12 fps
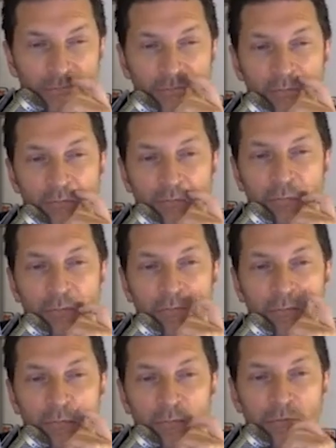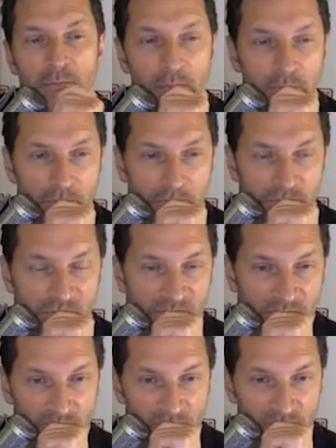
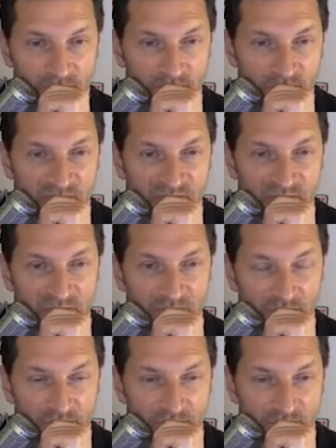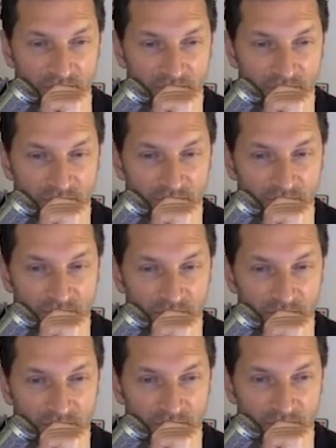
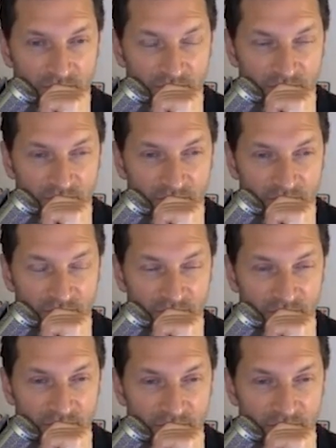(silent)